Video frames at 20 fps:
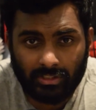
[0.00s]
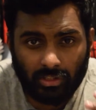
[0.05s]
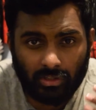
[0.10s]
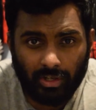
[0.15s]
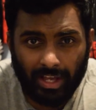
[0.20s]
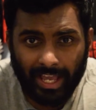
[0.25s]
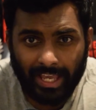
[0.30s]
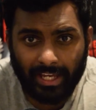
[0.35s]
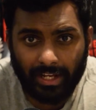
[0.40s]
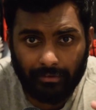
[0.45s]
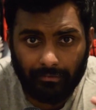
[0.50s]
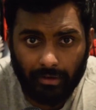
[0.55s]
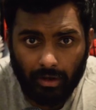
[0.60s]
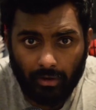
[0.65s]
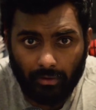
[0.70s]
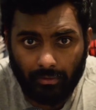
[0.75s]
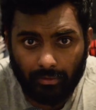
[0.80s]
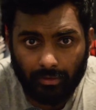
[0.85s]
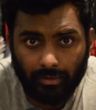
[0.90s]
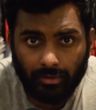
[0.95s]
still hang
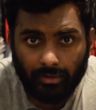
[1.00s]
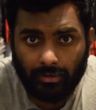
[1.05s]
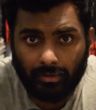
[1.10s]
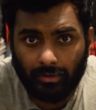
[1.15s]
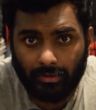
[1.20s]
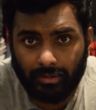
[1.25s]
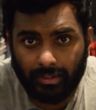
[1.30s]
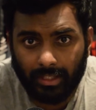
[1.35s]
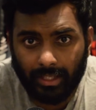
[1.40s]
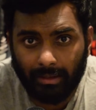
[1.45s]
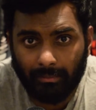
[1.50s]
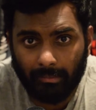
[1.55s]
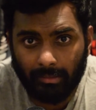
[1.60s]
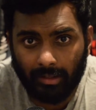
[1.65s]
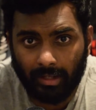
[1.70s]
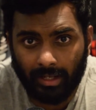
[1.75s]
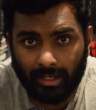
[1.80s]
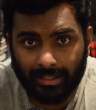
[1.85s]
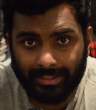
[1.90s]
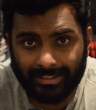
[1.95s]
around during the game
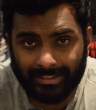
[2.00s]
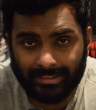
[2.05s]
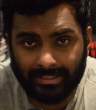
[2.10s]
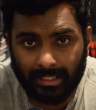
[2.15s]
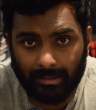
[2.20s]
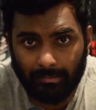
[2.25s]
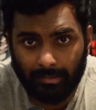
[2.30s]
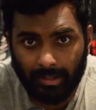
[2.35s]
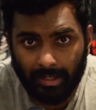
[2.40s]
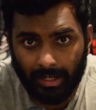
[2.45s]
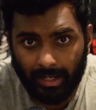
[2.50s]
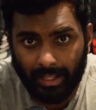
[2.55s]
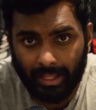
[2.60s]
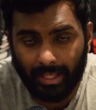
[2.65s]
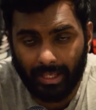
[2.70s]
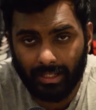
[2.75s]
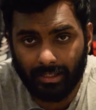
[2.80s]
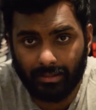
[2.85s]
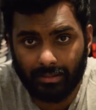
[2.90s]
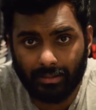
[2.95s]
and not let this game get out of
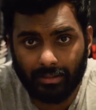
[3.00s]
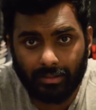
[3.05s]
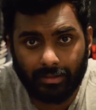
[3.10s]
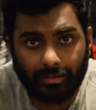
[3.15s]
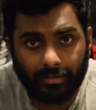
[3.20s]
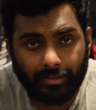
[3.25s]
hand.